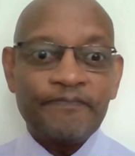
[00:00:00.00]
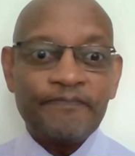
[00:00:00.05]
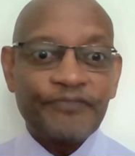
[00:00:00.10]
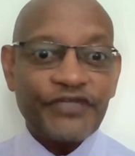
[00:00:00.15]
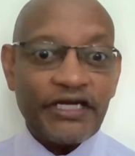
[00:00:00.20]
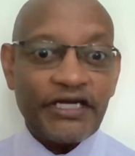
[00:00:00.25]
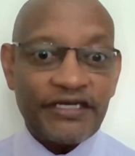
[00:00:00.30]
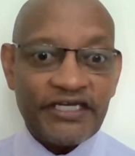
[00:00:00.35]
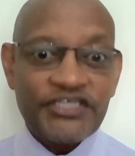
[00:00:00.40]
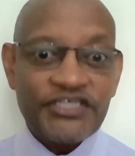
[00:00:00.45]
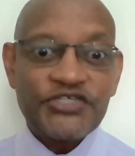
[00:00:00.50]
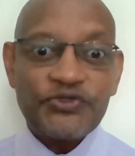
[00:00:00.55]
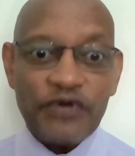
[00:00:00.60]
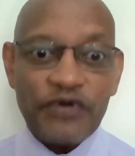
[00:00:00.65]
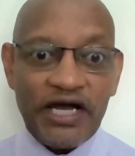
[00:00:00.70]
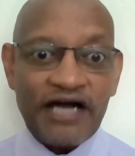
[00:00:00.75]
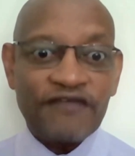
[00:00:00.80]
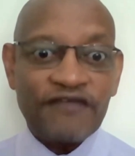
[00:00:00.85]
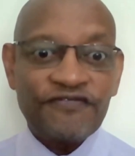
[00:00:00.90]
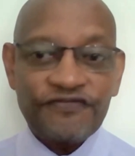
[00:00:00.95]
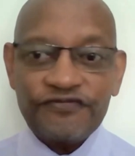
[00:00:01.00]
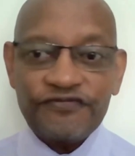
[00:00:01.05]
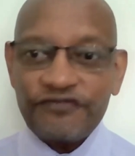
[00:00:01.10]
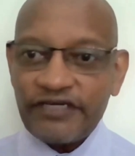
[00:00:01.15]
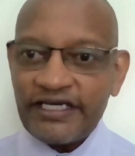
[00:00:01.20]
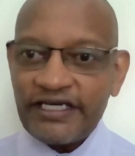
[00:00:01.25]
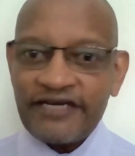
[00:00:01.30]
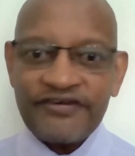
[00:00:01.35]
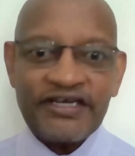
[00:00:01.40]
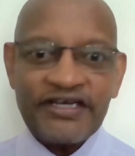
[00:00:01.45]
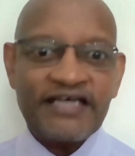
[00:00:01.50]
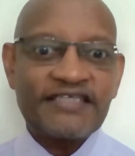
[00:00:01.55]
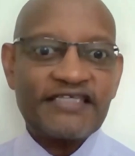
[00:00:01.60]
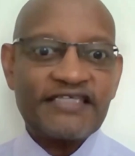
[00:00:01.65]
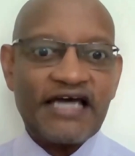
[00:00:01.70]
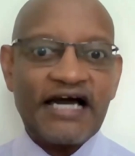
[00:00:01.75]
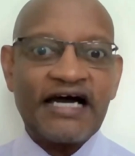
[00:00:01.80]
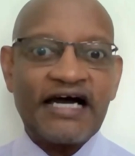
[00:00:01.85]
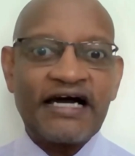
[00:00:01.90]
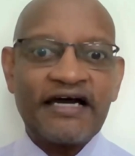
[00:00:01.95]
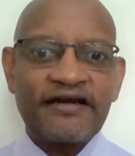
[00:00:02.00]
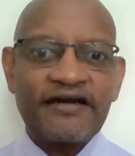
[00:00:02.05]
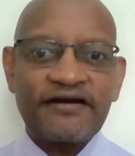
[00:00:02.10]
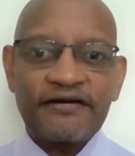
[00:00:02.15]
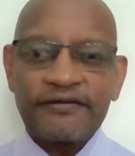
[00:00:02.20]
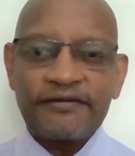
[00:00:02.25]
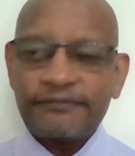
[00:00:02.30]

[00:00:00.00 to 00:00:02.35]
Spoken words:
need to have areas are